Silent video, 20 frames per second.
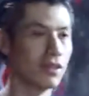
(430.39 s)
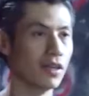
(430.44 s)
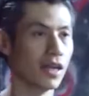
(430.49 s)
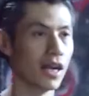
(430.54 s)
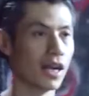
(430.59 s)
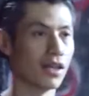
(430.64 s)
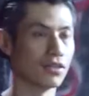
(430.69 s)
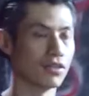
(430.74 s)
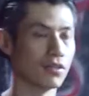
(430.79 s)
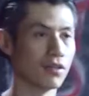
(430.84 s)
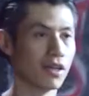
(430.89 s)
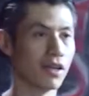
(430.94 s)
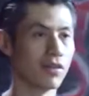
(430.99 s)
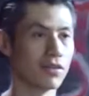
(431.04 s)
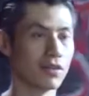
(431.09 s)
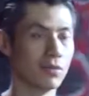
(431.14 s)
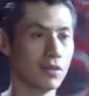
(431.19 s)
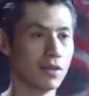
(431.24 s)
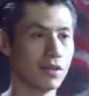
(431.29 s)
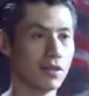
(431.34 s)
your hands don't
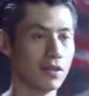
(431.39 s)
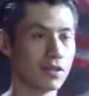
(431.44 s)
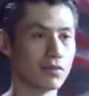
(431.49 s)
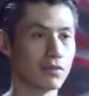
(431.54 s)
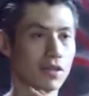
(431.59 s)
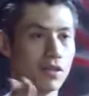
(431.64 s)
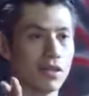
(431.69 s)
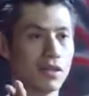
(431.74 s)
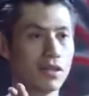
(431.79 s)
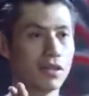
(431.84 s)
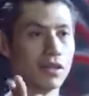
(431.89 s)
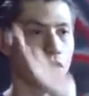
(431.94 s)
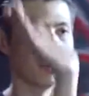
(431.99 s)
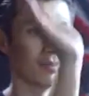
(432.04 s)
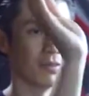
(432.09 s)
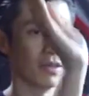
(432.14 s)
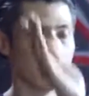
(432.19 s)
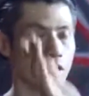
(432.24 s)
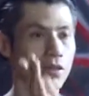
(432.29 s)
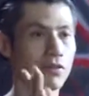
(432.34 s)
have to be this way. It
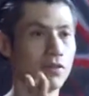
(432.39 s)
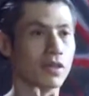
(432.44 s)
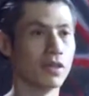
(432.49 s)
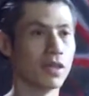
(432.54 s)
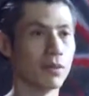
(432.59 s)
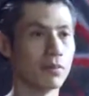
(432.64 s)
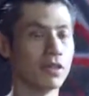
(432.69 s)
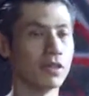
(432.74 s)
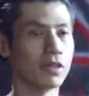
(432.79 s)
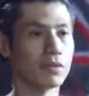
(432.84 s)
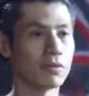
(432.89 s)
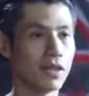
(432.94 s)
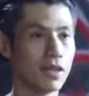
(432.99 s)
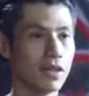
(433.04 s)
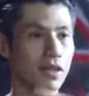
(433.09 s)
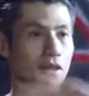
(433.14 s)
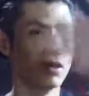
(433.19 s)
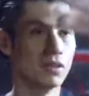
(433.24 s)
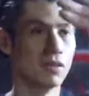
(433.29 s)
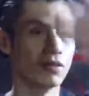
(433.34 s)
can be lifting up this
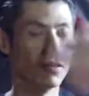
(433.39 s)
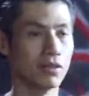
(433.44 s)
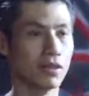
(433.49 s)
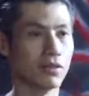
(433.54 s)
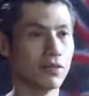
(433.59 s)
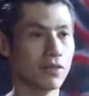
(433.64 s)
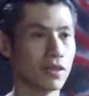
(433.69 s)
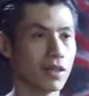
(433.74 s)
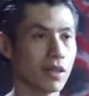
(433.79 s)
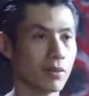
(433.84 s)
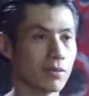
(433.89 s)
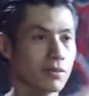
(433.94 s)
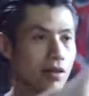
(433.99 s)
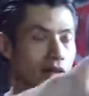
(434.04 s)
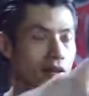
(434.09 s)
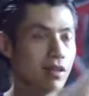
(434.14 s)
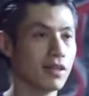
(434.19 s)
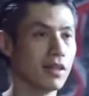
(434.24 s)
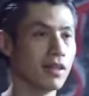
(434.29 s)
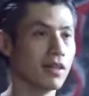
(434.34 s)
way or lifting up. So
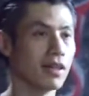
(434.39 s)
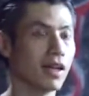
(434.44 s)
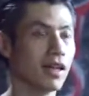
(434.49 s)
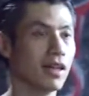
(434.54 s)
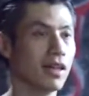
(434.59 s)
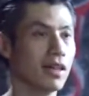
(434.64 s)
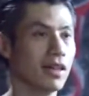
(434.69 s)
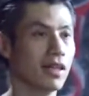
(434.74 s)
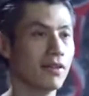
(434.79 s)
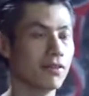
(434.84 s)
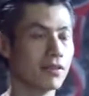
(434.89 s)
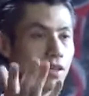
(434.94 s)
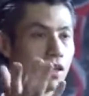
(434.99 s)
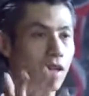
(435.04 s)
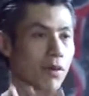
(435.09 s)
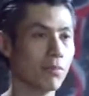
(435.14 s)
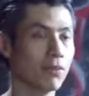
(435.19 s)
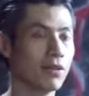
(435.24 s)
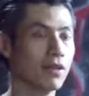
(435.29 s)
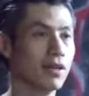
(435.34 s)
anything that lifts
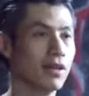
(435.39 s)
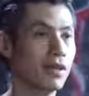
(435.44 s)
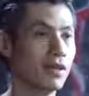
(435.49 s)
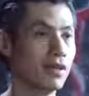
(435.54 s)
up